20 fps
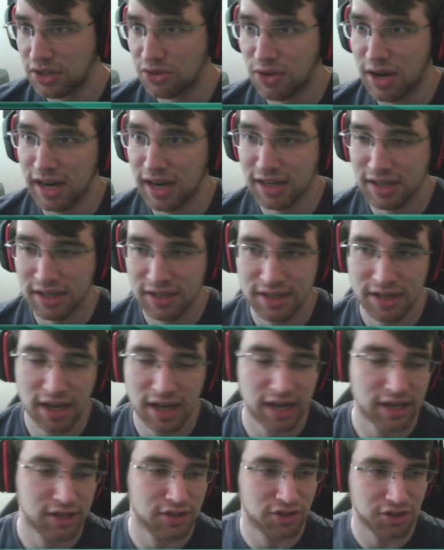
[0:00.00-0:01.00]
Rack,
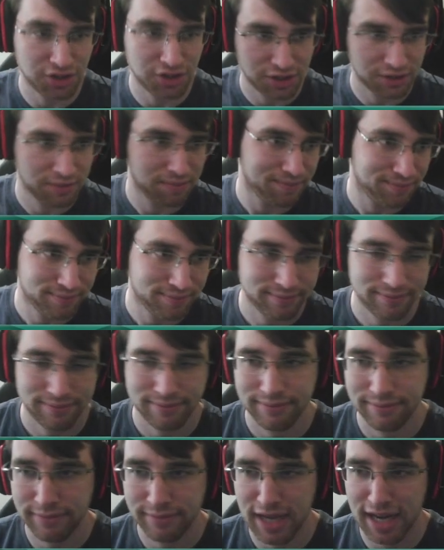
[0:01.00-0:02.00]
just
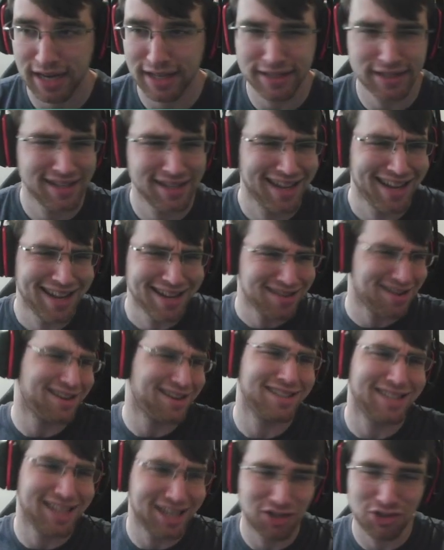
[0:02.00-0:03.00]
not as
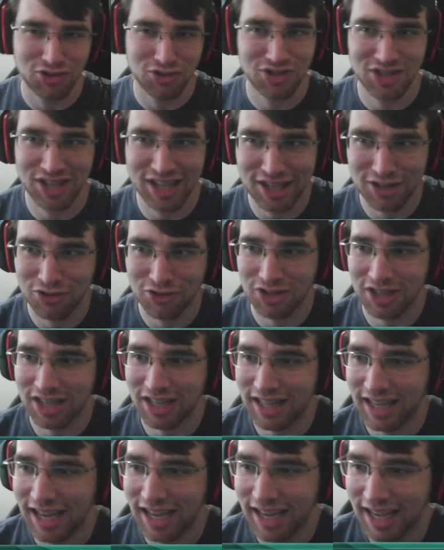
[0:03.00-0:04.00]

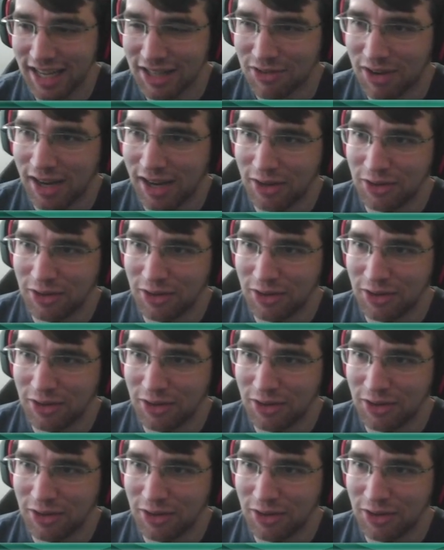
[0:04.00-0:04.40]
interestingly, I guess, right? You